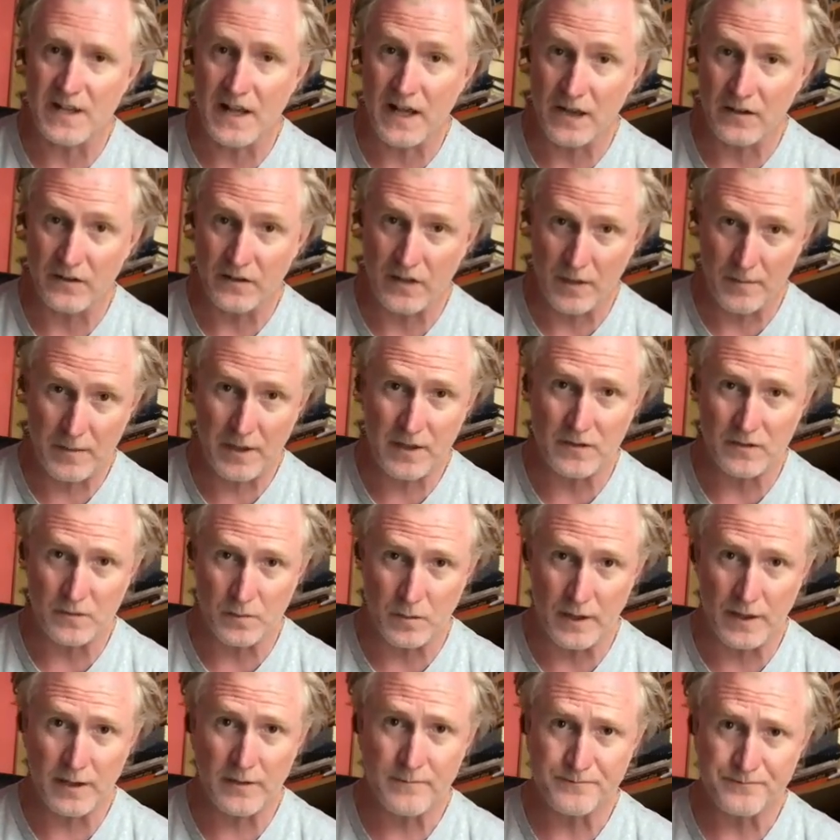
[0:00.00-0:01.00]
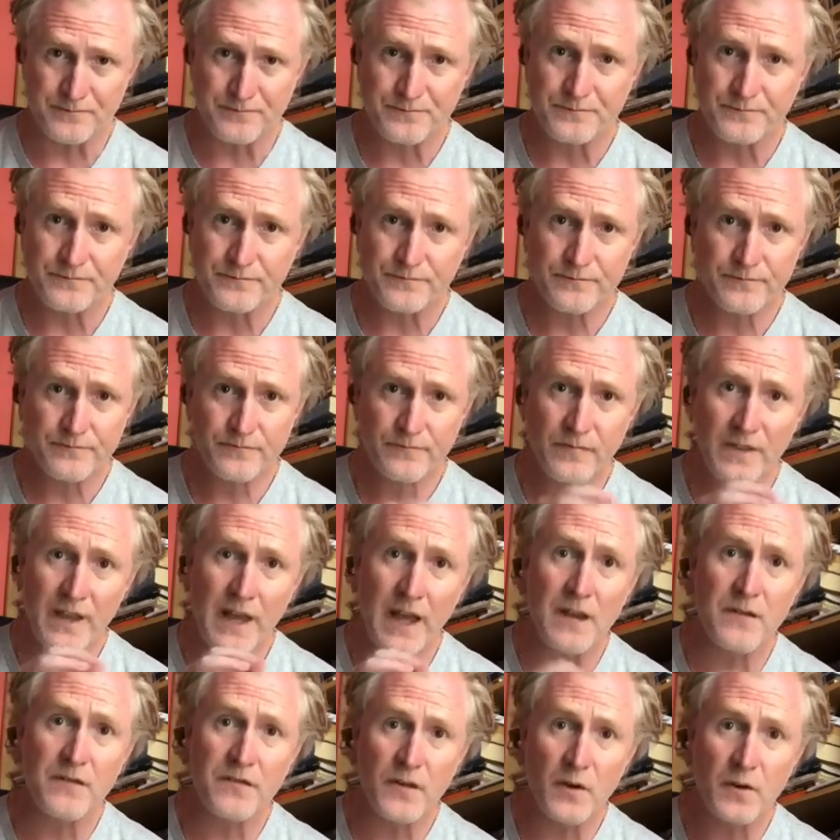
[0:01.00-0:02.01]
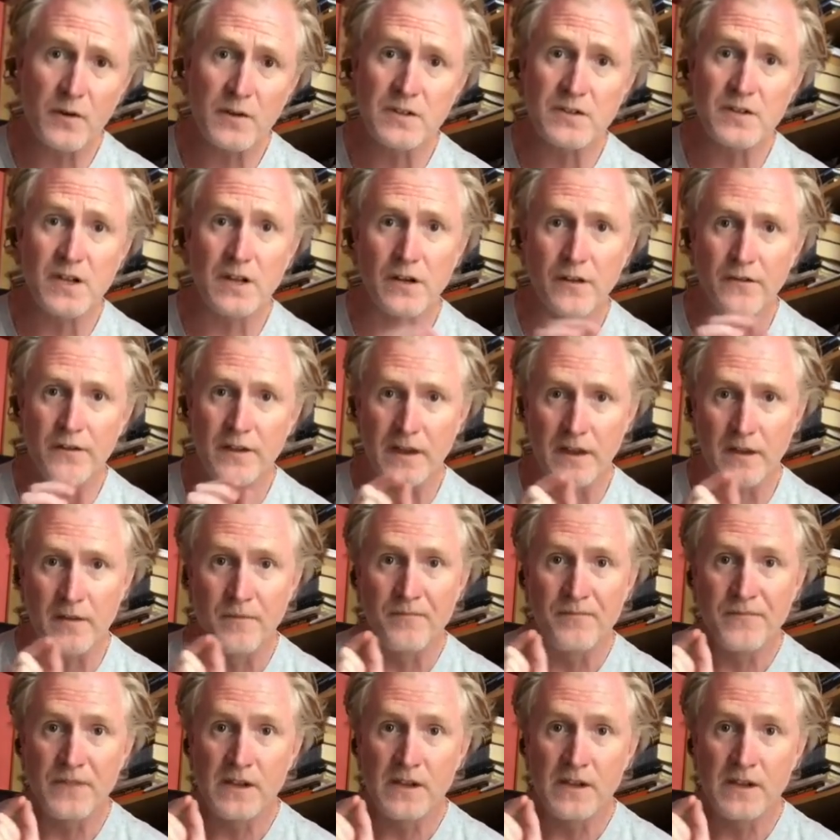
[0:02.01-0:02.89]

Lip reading: academic as well, and focus in on the